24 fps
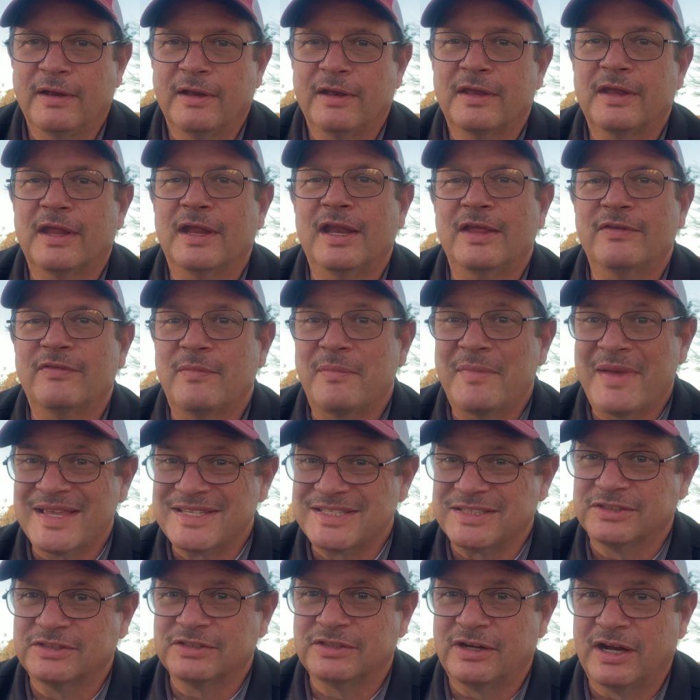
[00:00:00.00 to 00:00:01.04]
They leave a mess
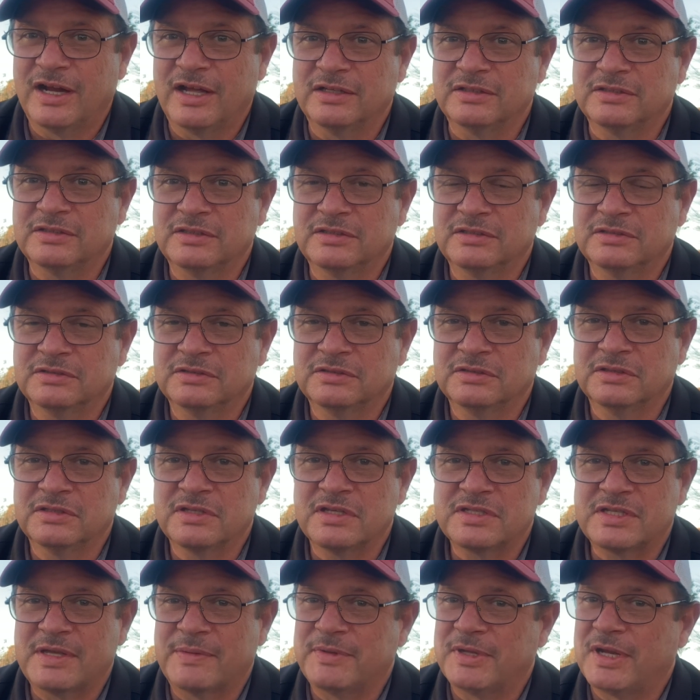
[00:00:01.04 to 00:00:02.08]
on the ground,
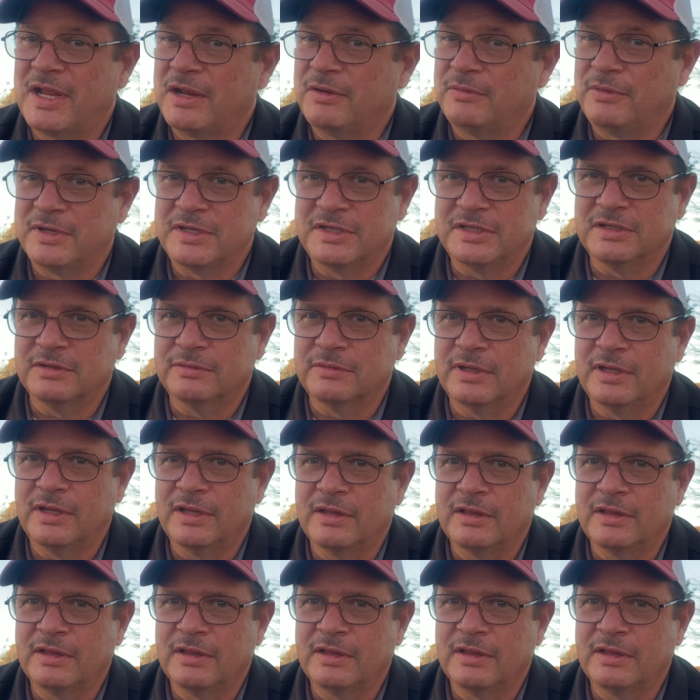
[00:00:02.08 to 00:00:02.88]
something I don't want to deal with.